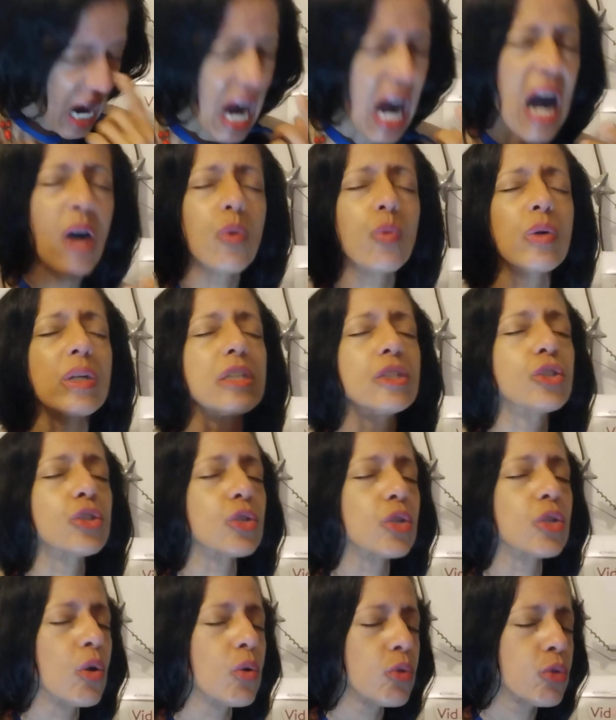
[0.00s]
How will
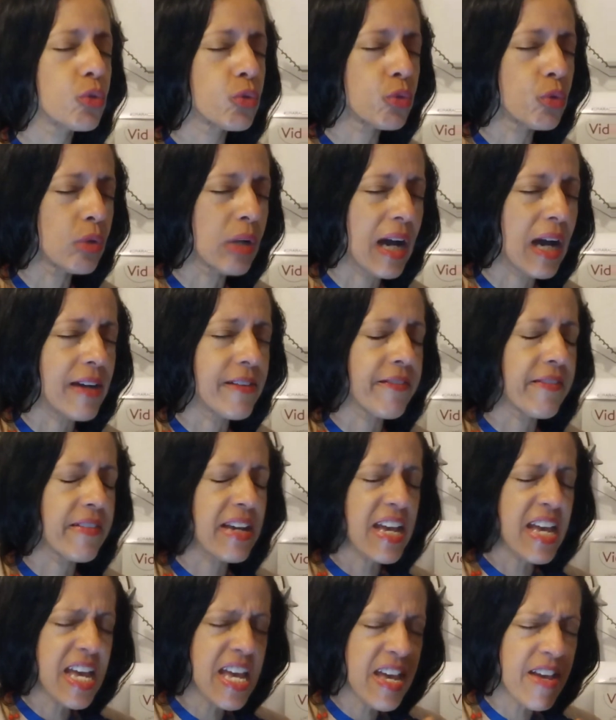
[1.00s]
you go through life
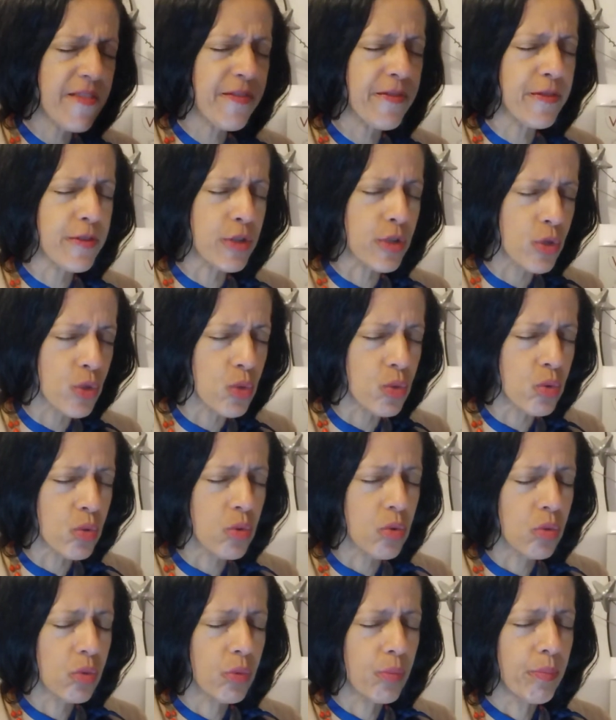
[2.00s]
if
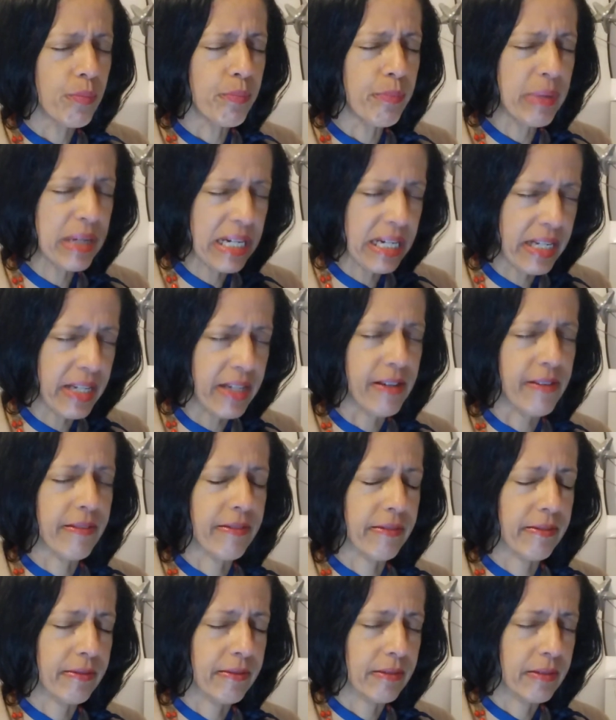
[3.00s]
you believe
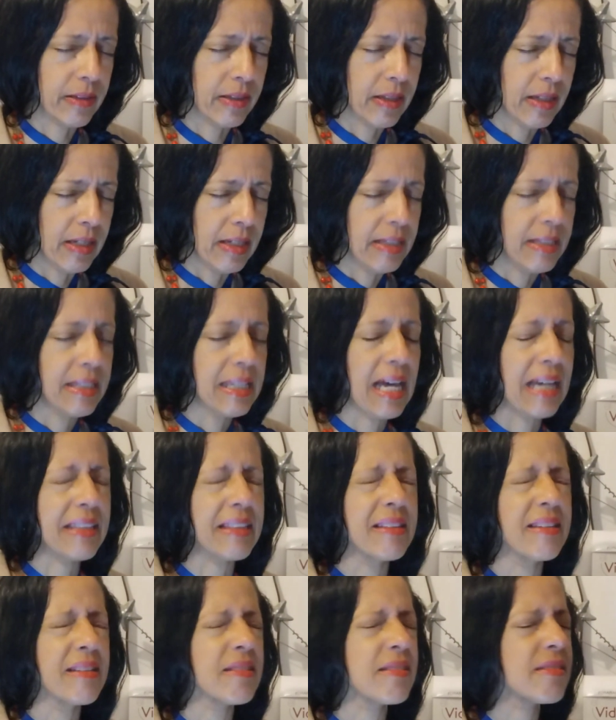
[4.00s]

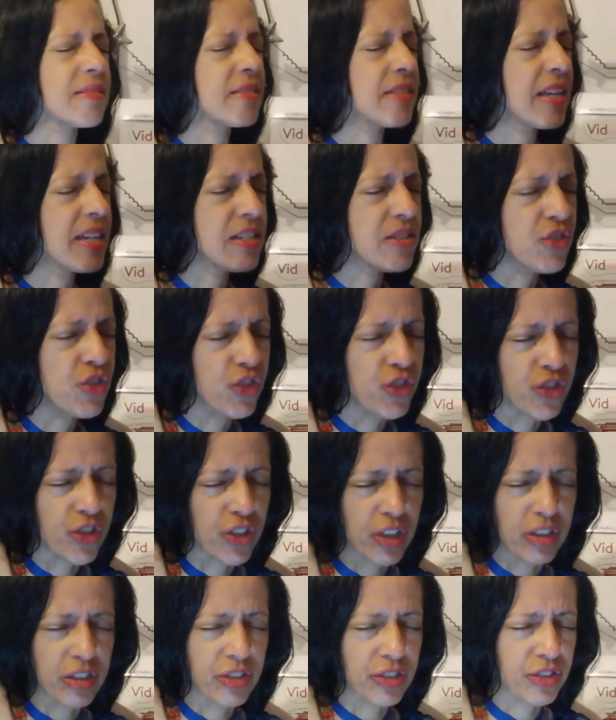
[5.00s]
that the
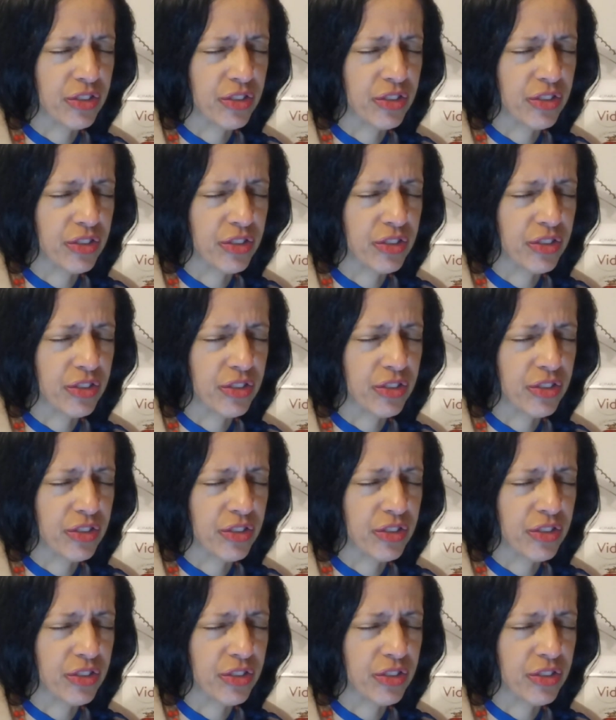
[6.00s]
essentials